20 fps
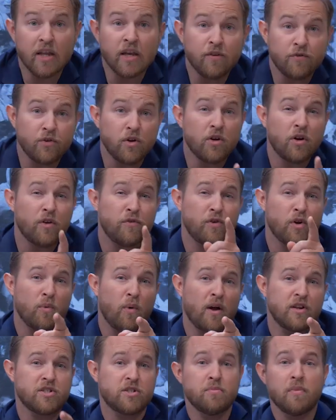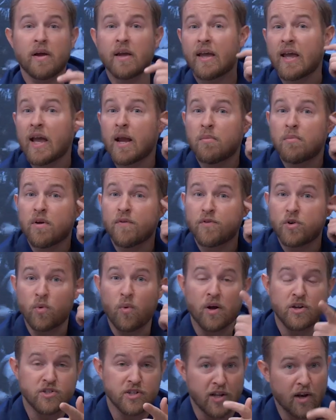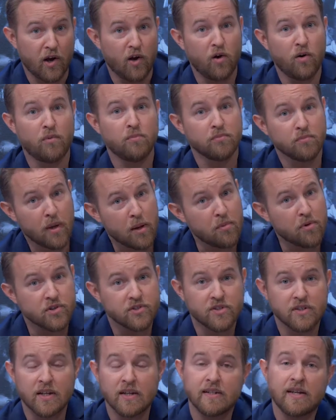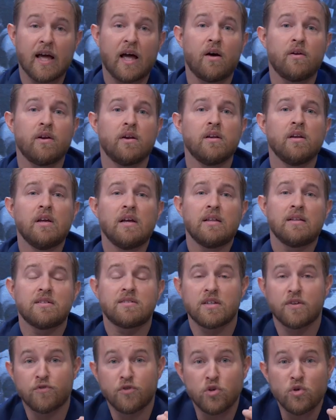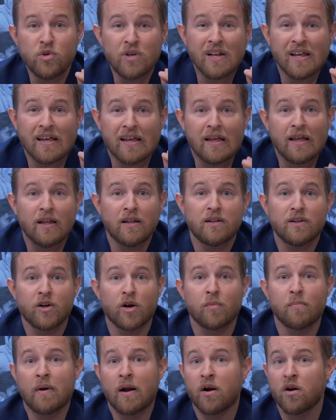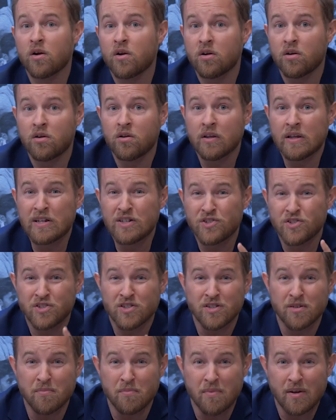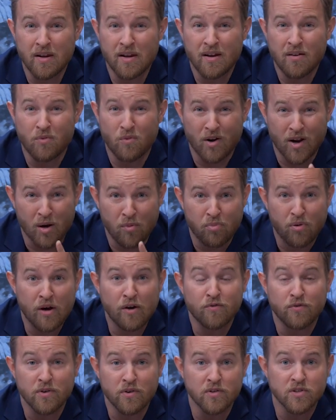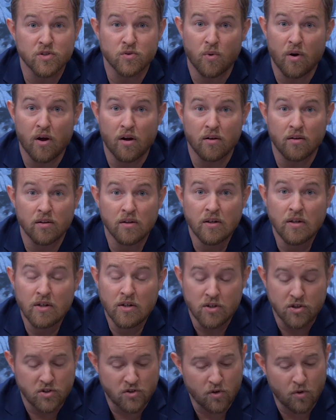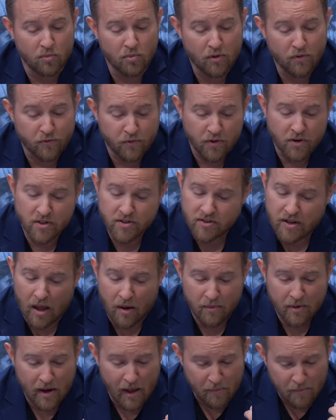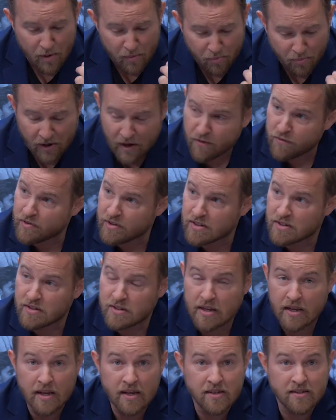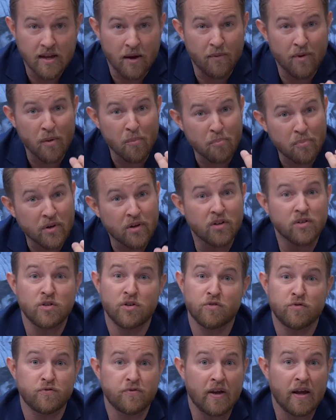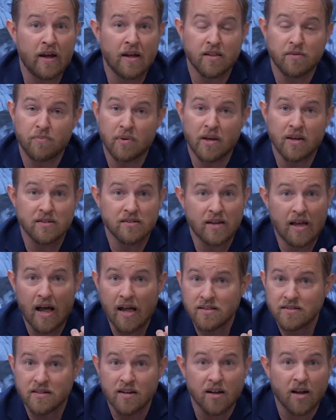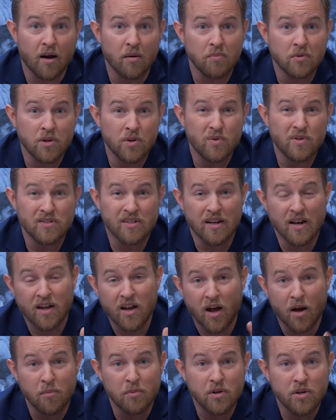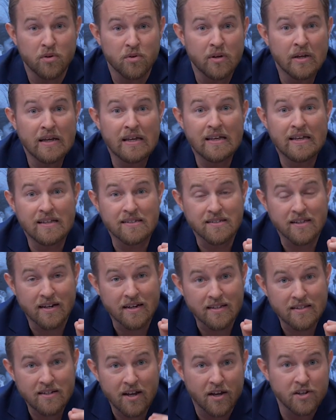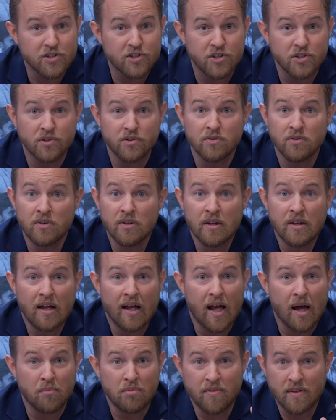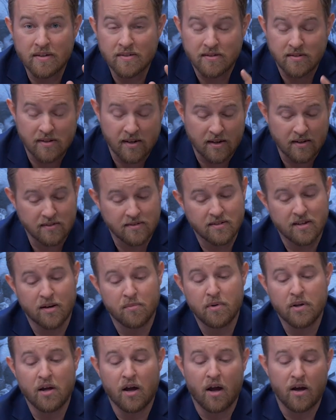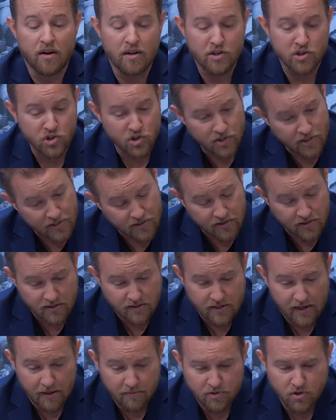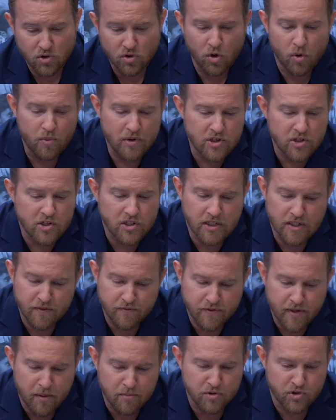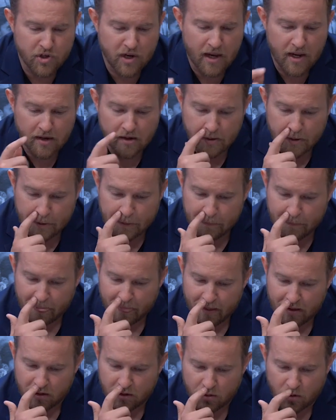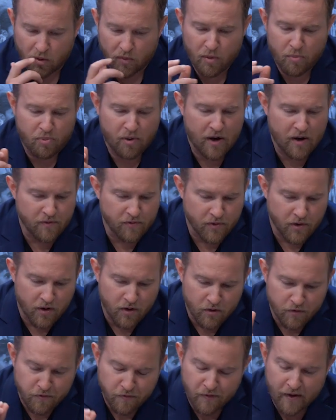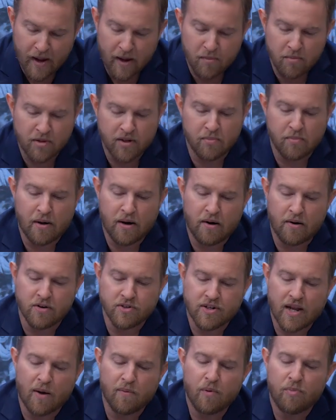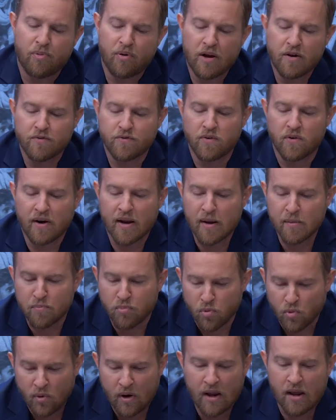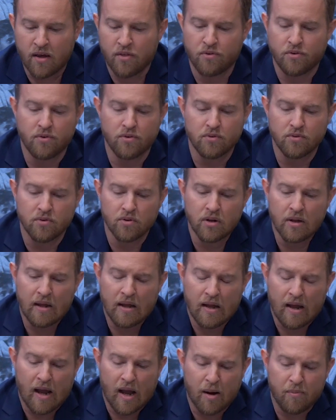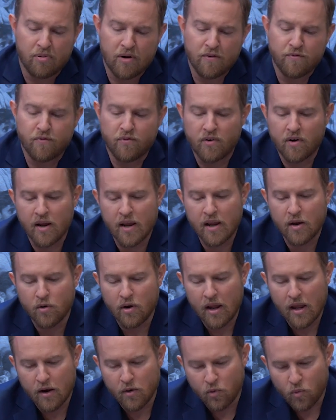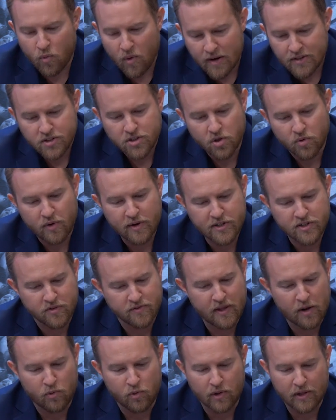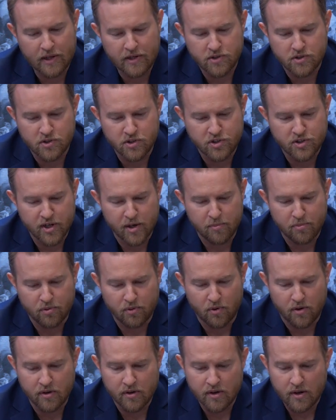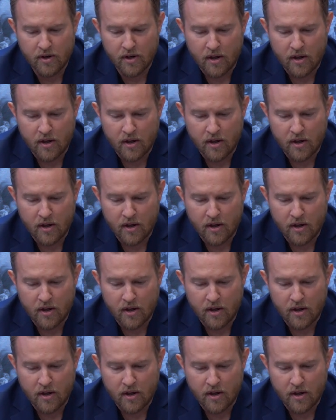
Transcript: And if you're watching by camera, if you're watching at home, maybe you're sitting down and say, if you need a healing or a miracle in just a minute, we're going to pray for you as well. So, but first, I'm gonna pray for these needs. I wanna build your faith because God's gonna come to you. He's gonna come to you. He's gonna touch you. I believe that sickness is gonna be gone in Jesus' name. So, Lord, we just lift up Jane. Mm. Lord, we pray for her family and marriage. God, we pray for a breakthrough. I pray for a restoration of that relationship, Lord.